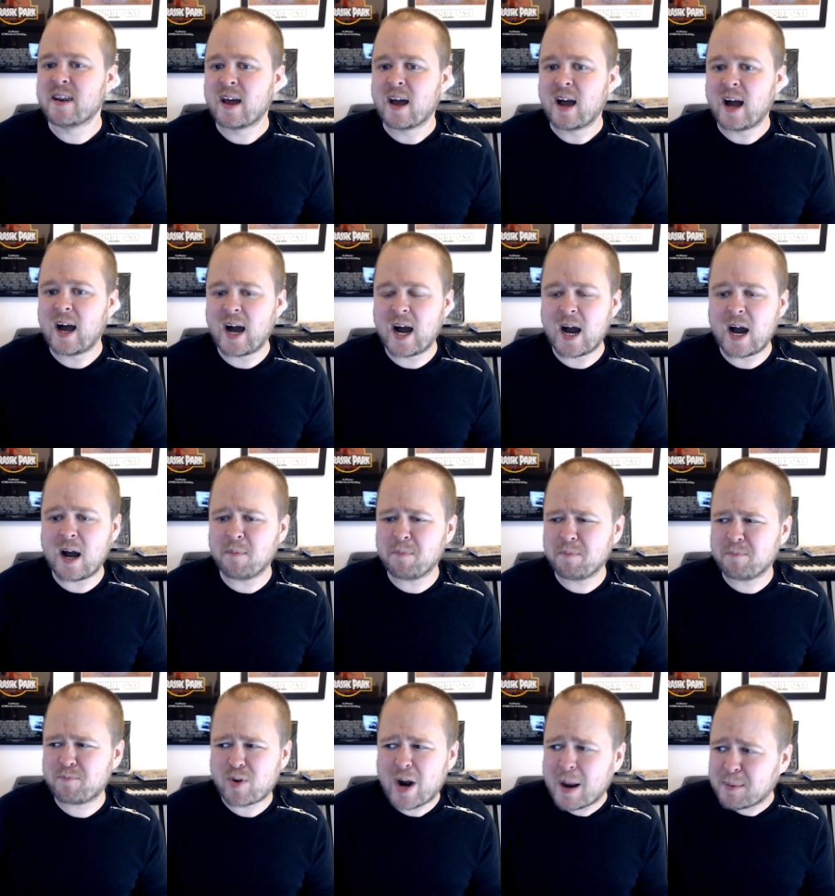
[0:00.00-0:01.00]

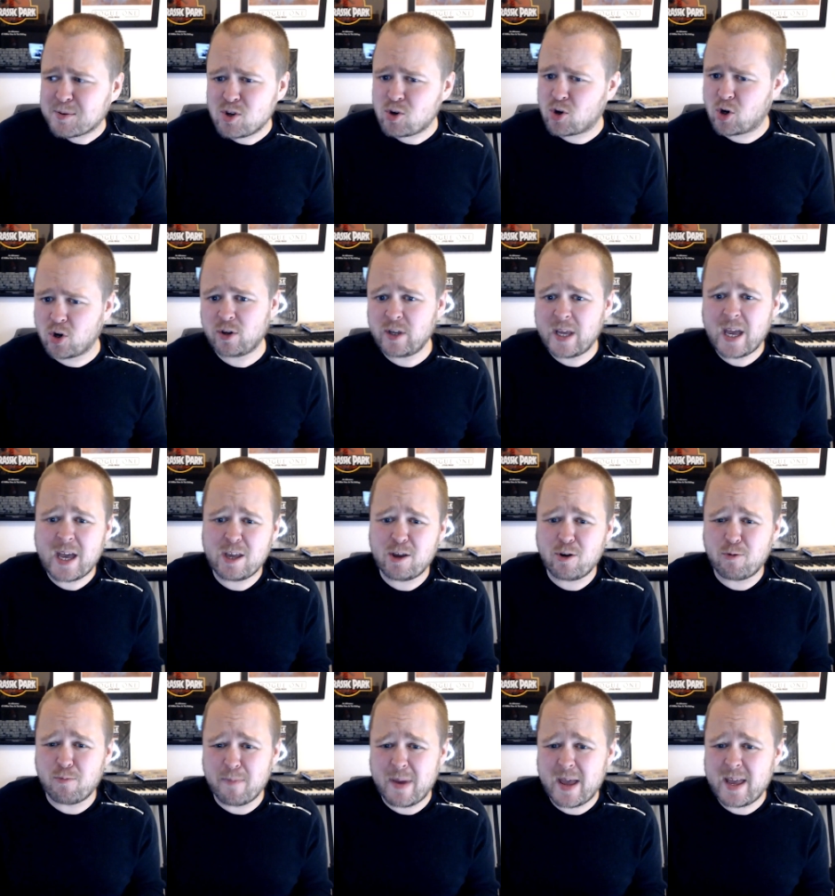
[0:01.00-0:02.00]
Um, perhaps you could, yeah,
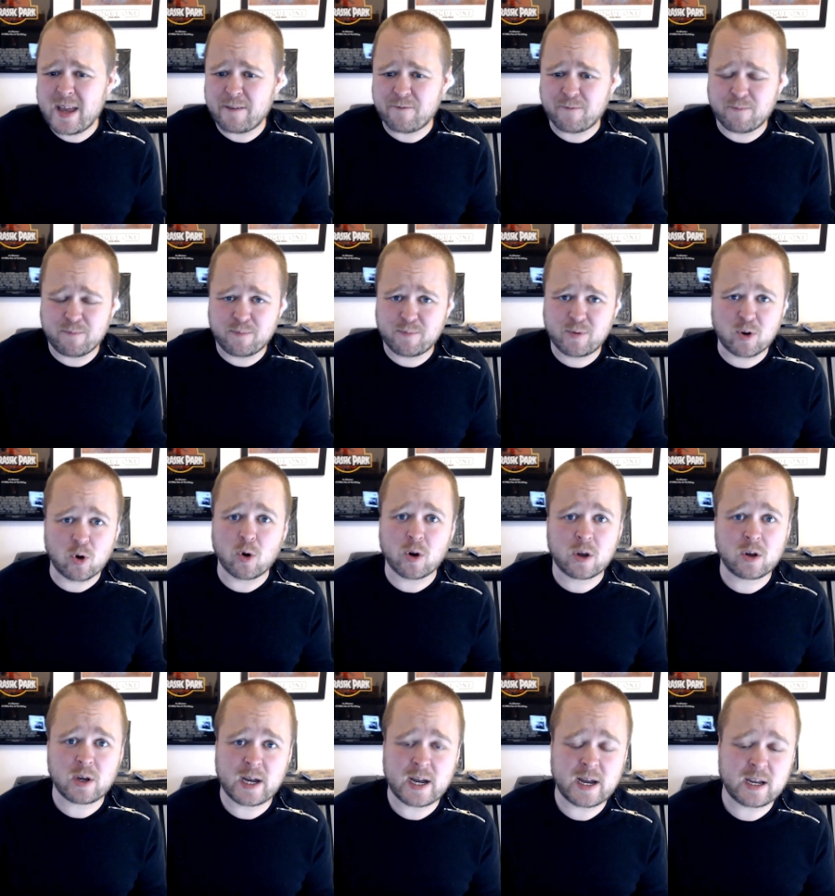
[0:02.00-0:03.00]
you may have
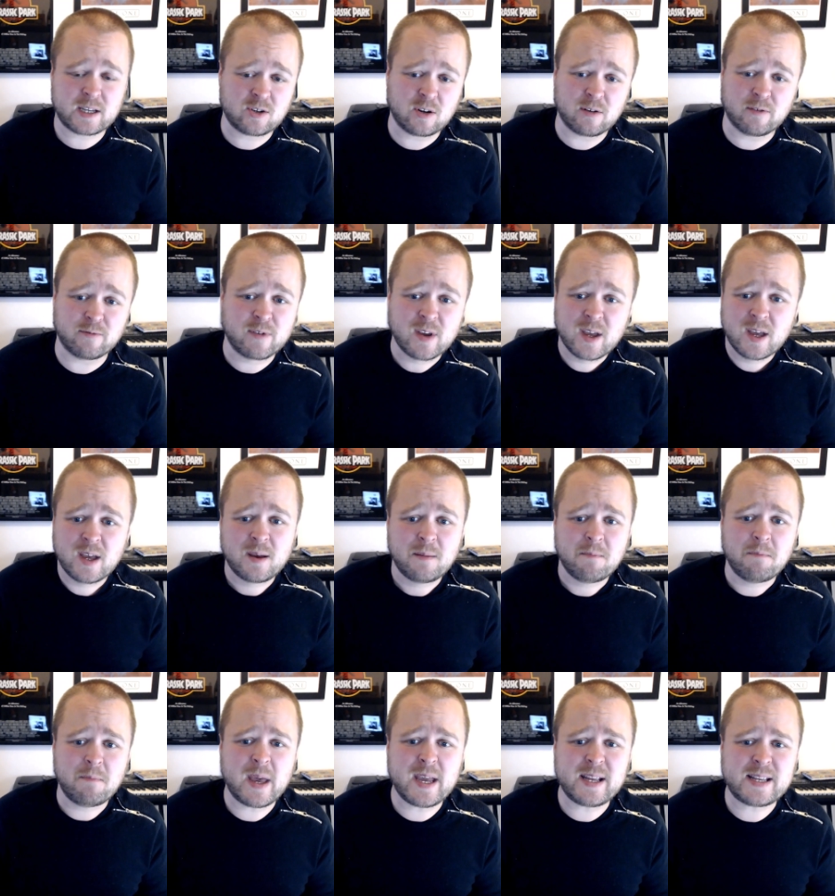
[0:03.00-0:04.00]
uh, sort of
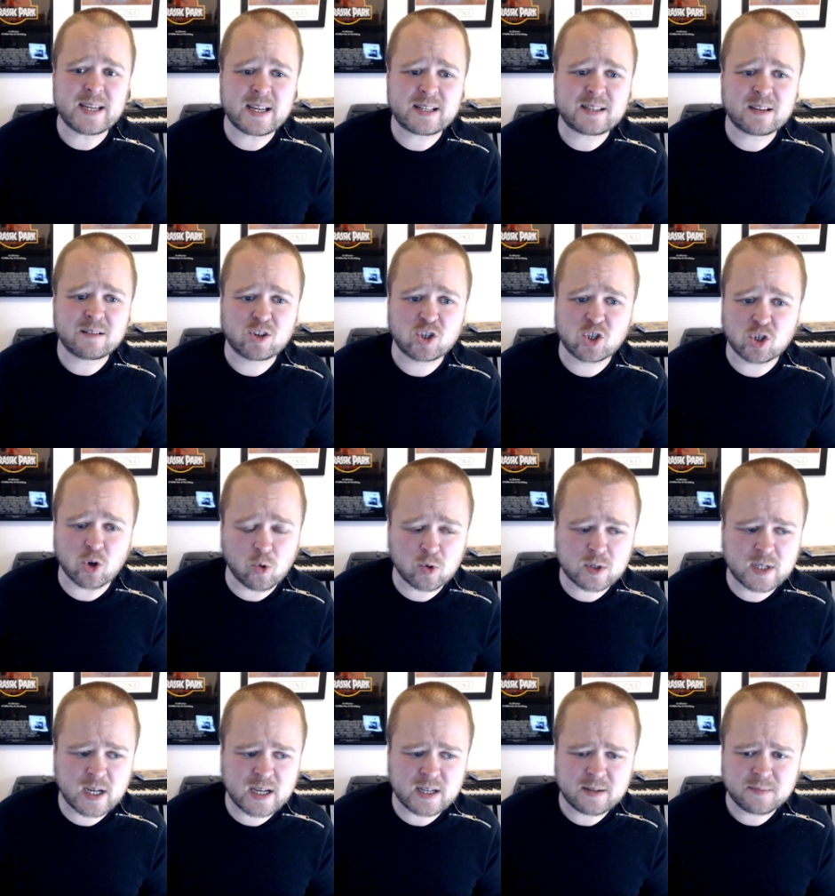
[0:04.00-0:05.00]
made it
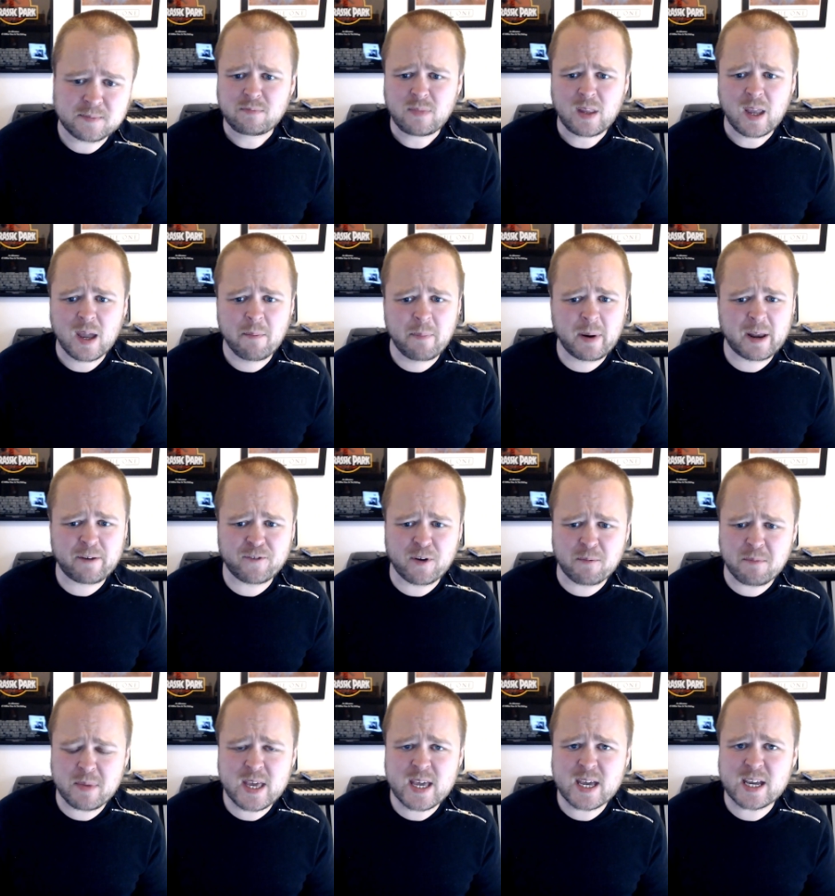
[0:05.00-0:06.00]
shorter, but for
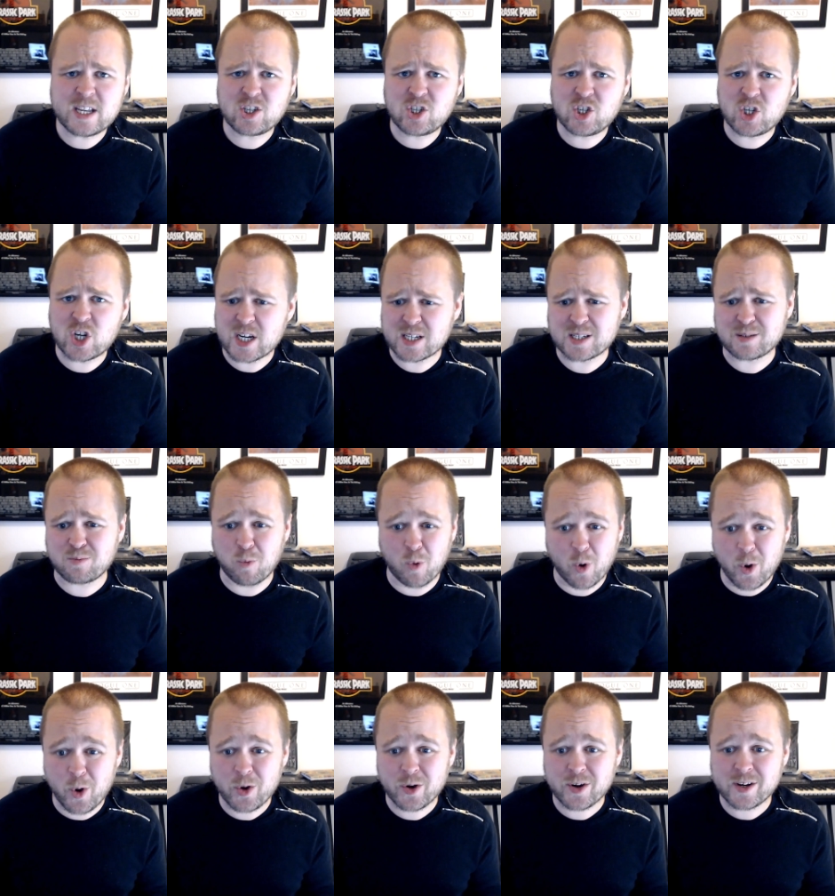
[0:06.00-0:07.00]
me it just
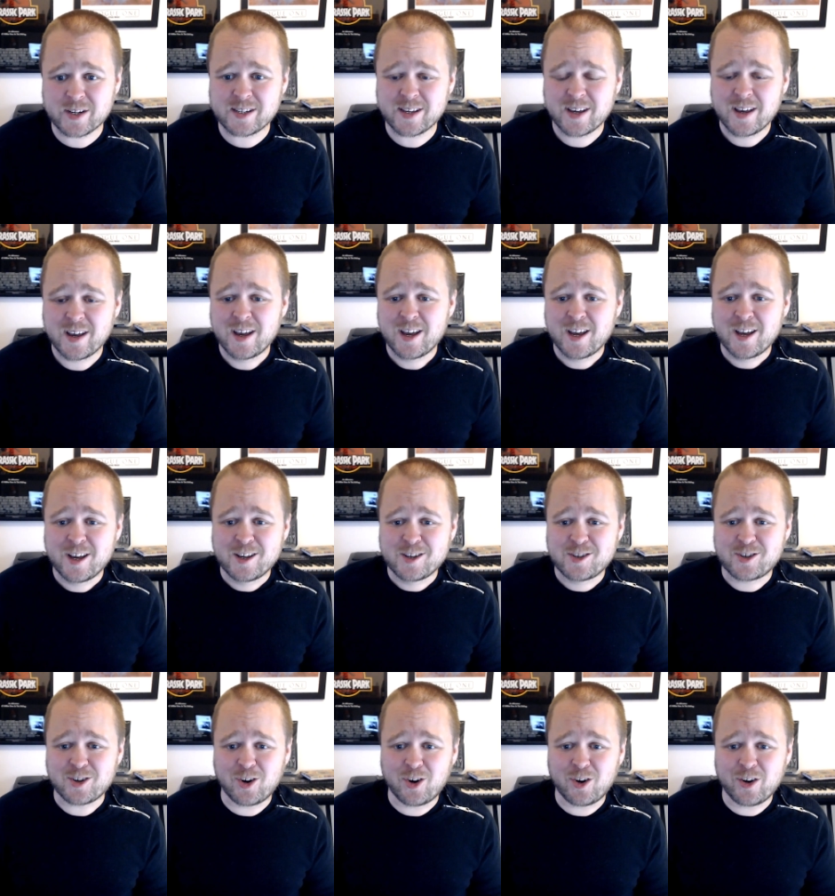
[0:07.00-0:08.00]
worked.
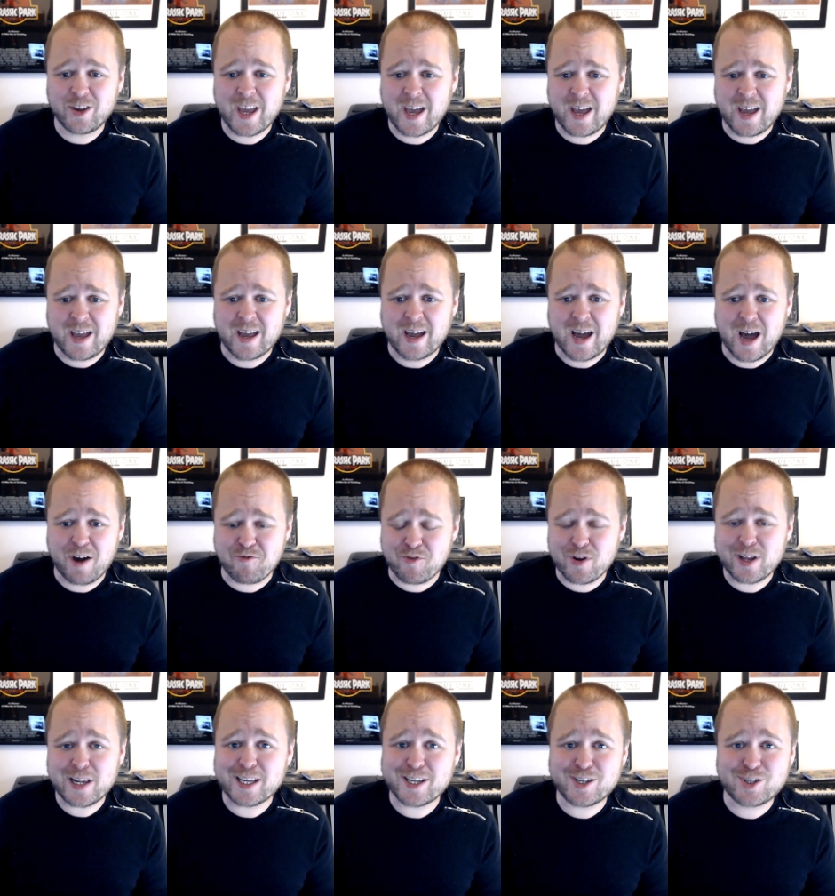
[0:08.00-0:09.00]
So yeah, a
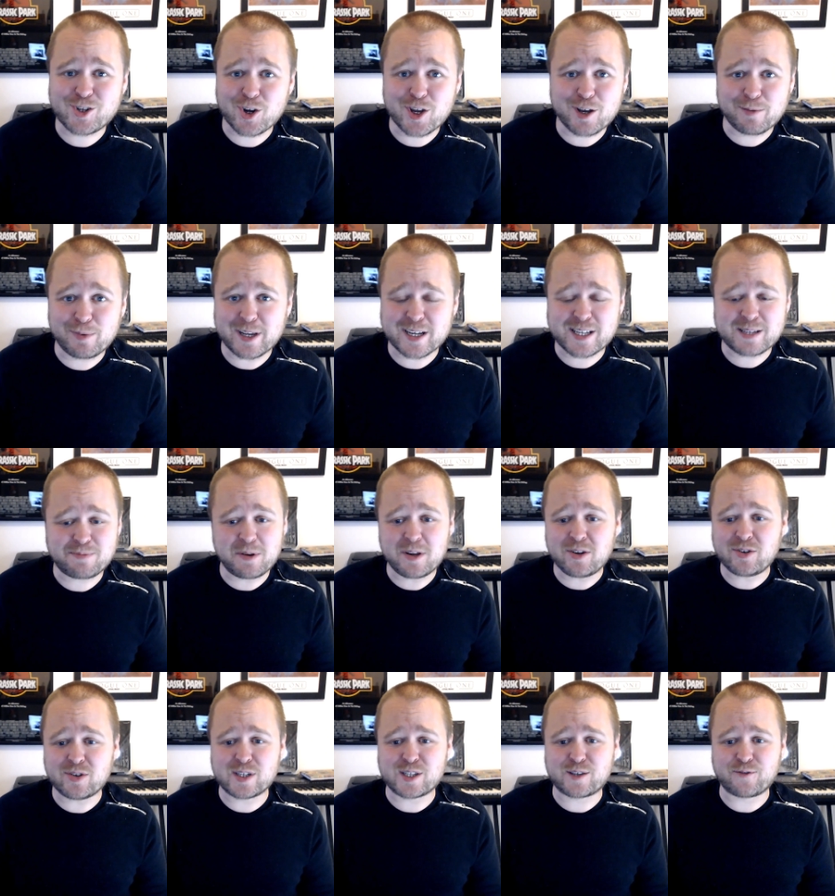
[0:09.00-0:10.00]
really enjoyable
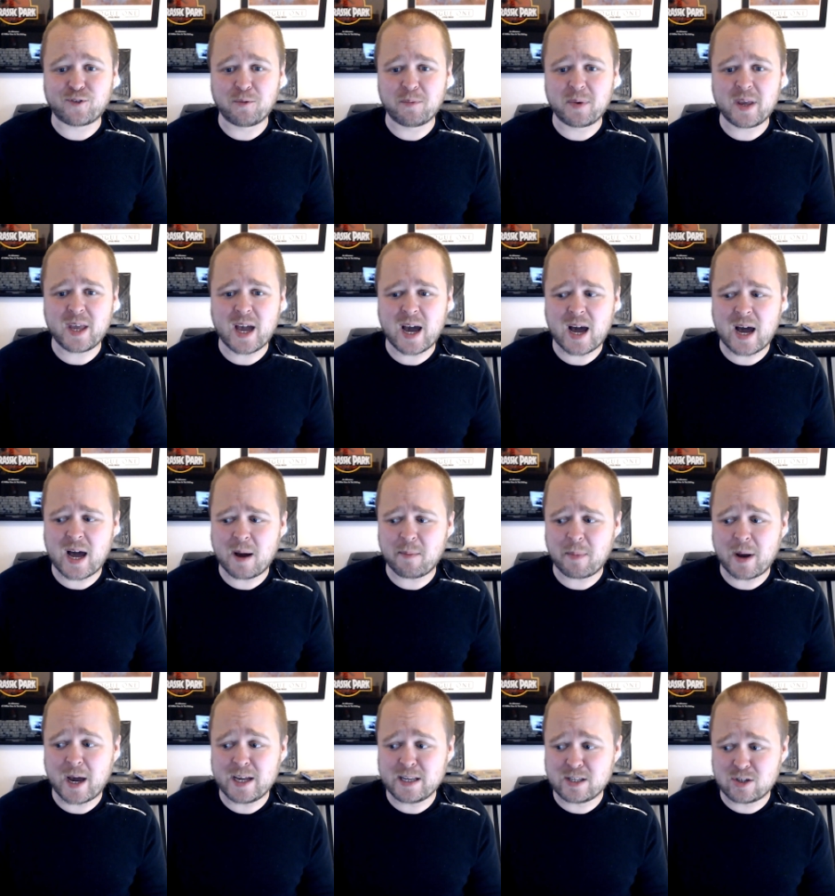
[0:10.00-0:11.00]
experience for me. Um,
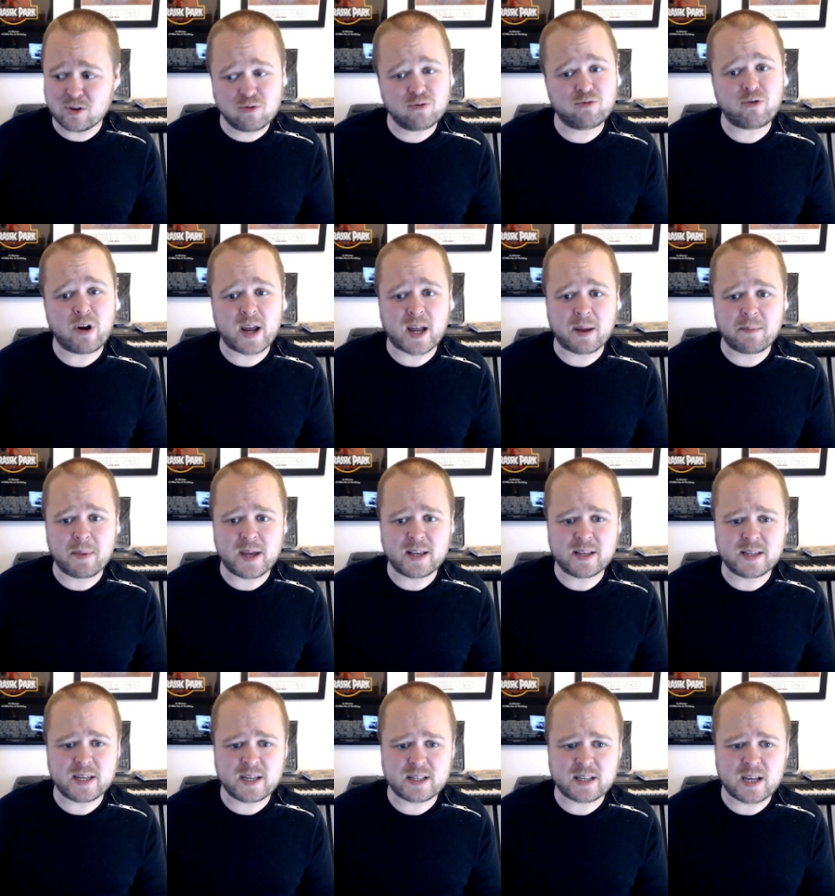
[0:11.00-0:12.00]
I do
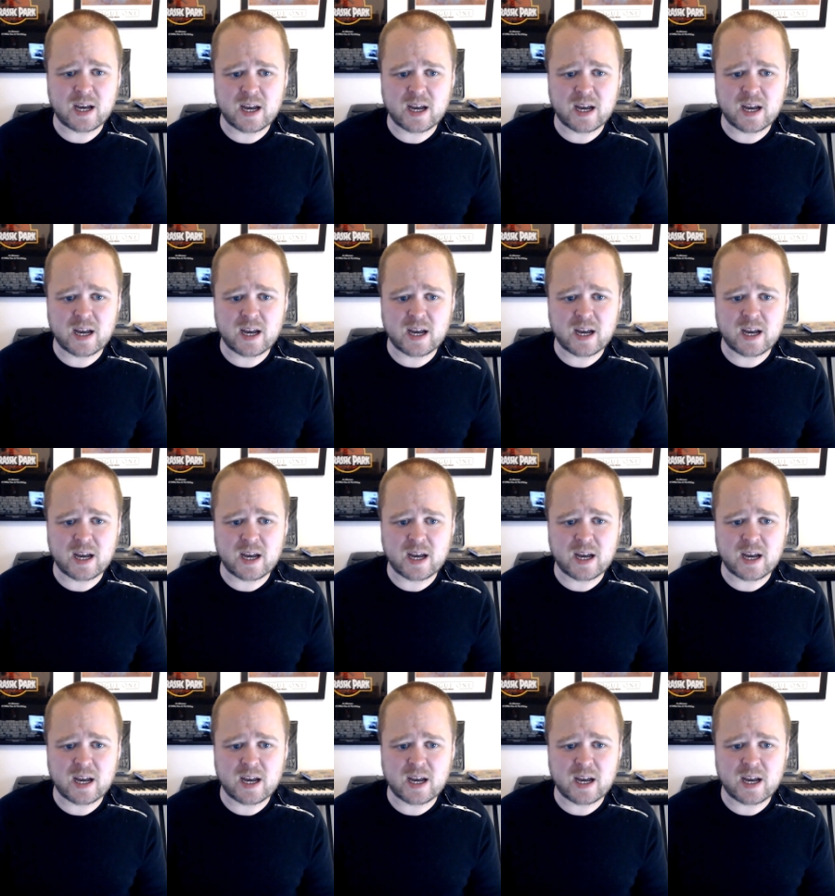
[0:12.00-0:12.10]
recommend it.